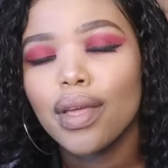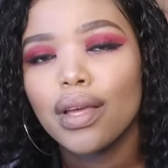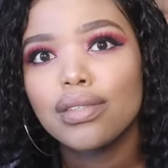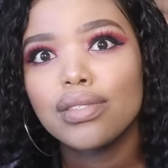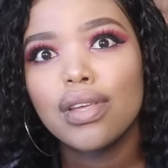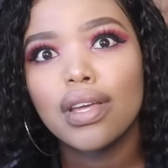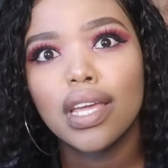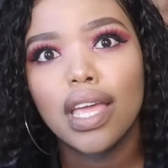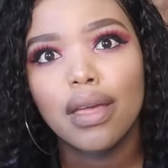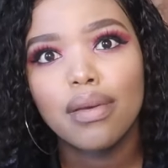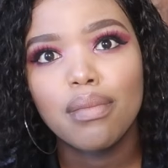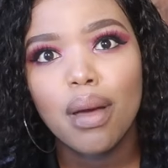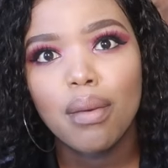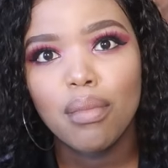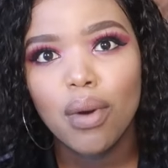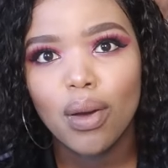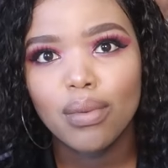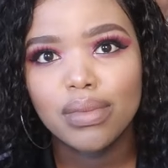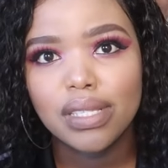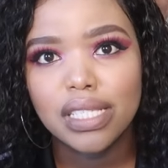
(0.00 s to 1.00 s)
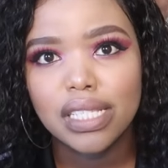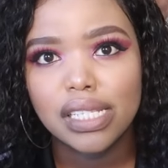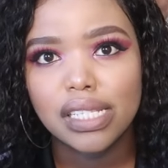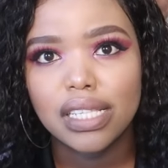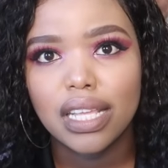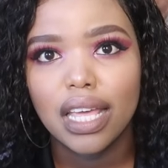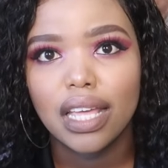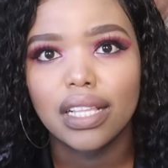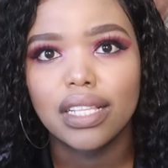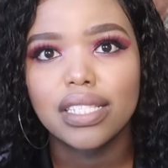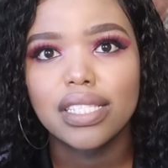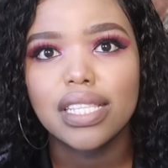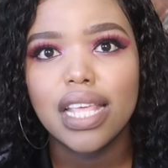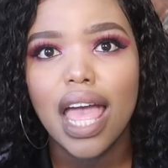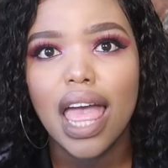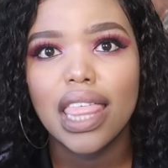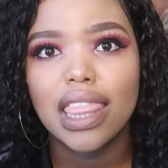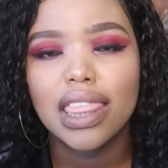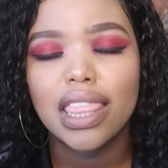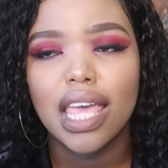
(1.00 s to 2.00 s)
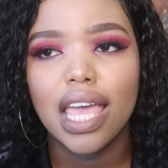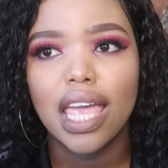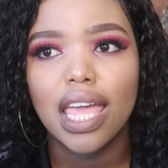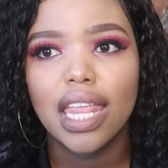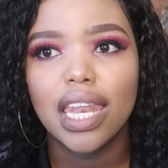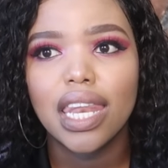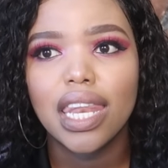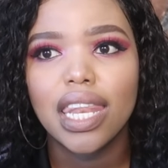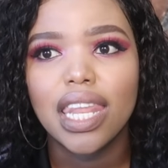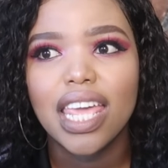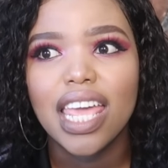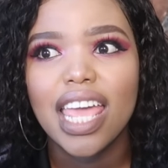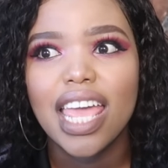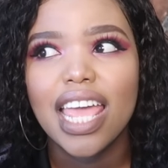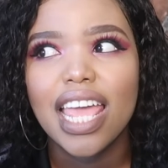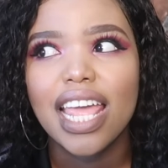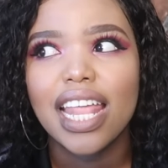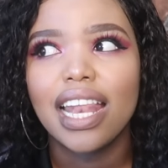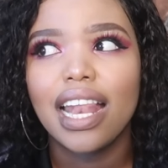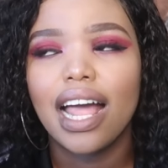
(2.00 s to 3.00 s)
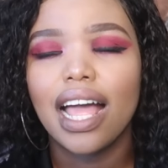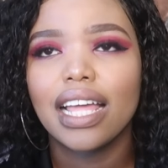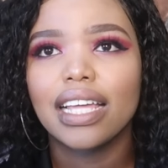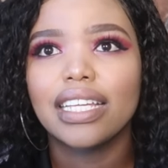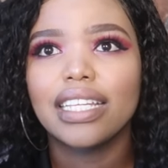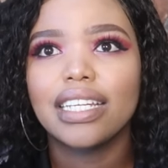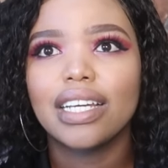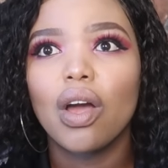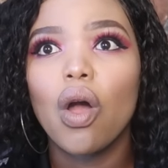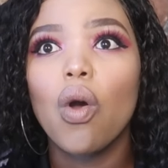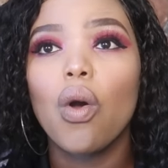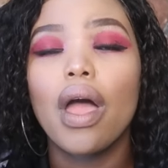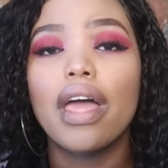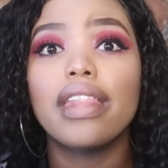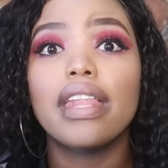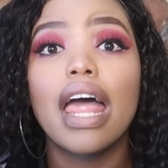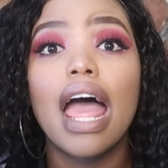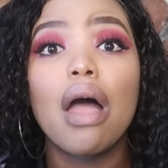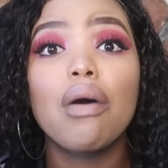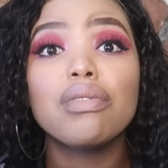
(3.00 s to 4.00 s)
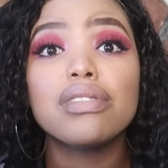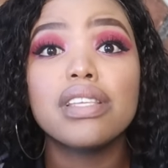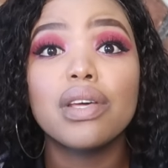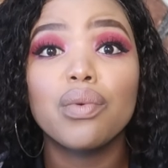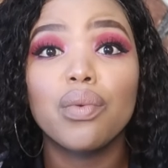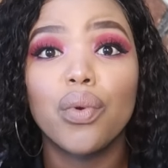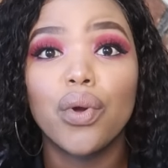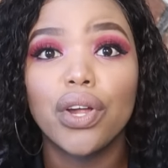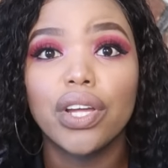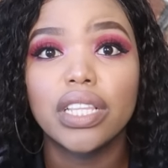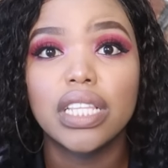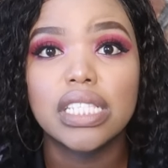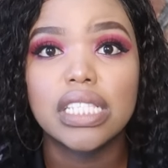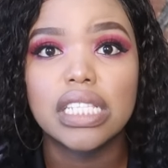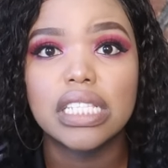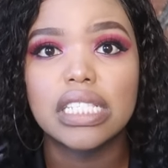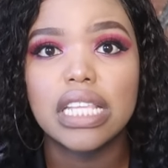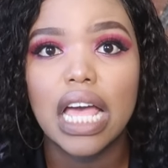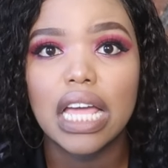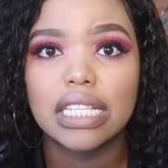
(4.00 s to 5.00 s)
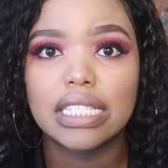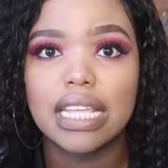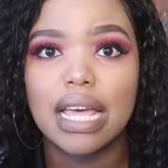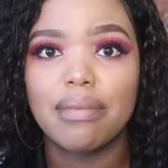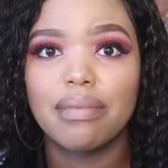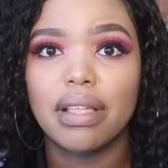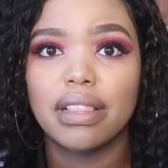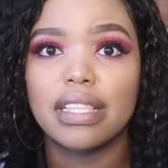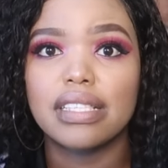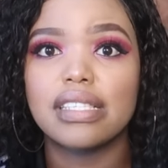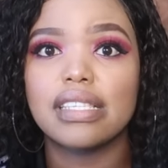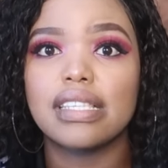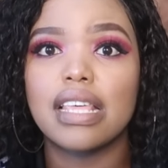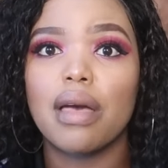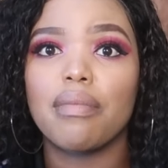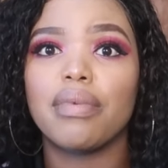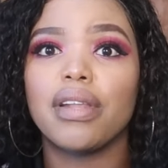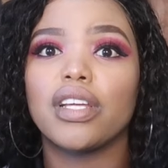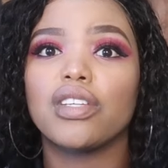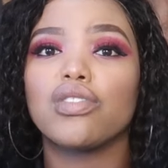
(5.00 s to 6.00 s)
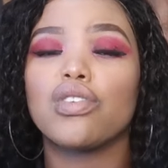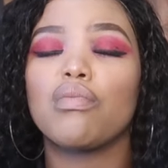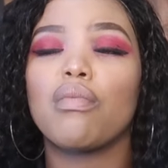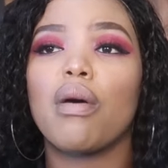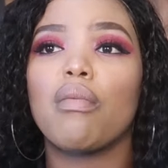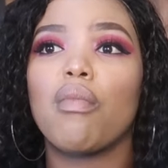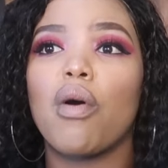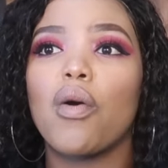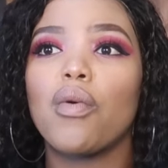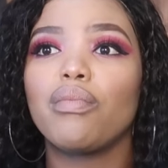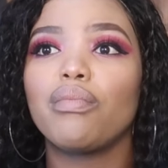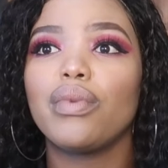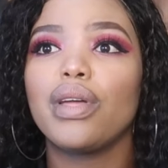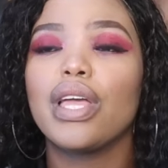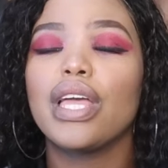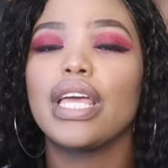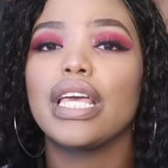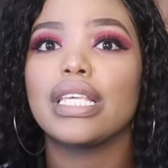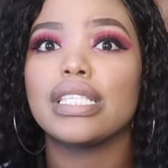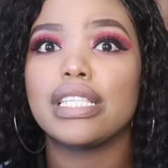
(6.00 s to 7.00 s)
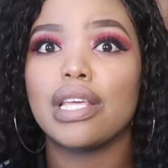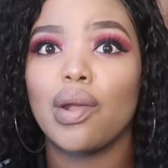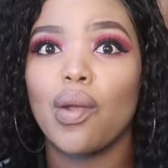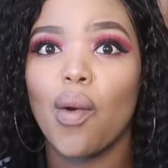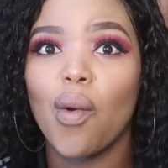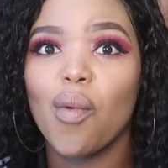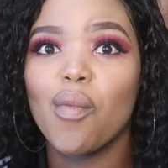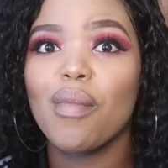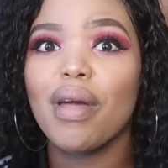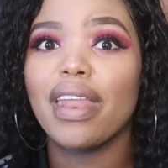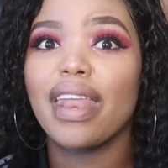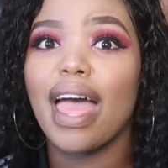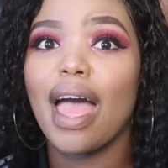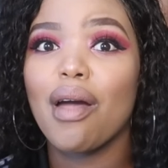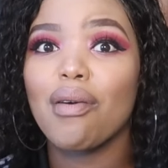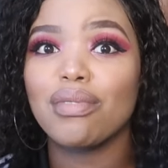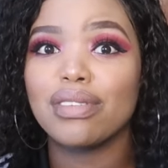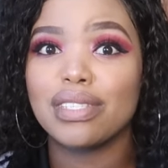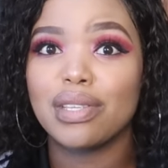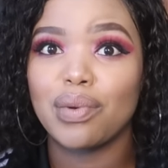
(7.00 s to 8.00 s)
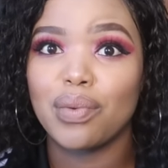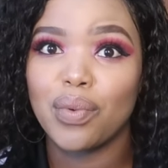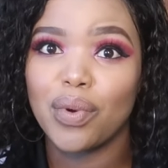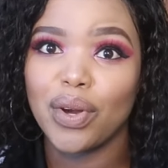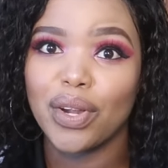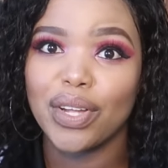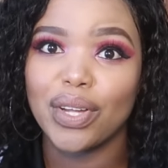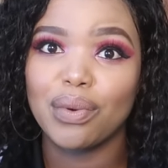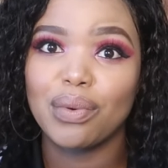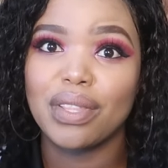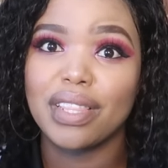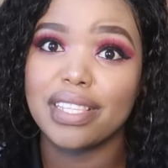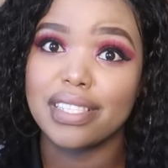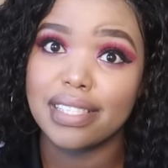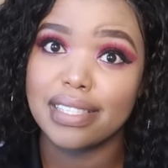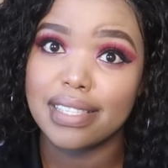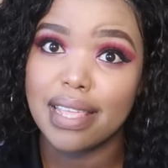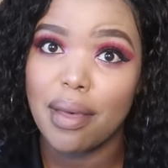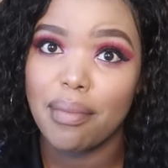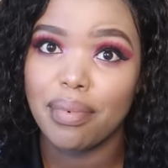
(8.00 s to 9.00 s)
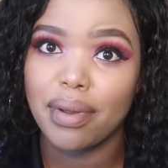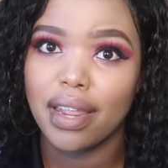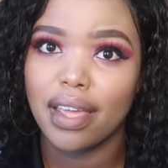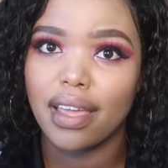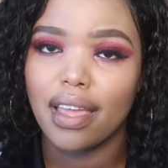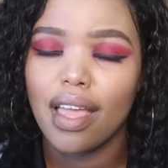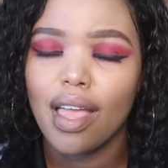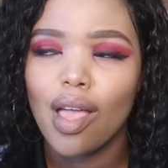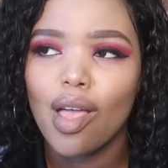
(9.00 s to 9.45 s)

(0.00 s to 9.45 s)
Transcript: So I gave my mom's details, and then like, oh, and I was at work this entire time that this is happening. So my mom is at home and I was at work when this is happening.